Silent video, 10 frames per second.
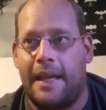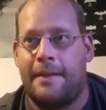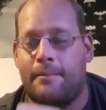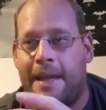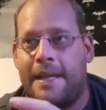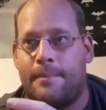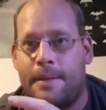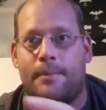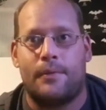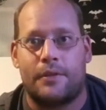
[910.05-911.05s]
it made a
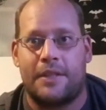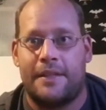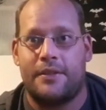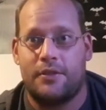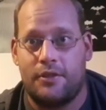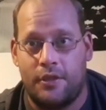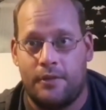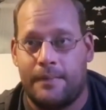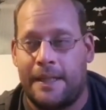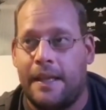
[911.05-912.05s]
bit more sense
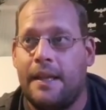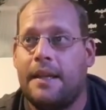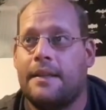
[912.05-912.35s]
to me.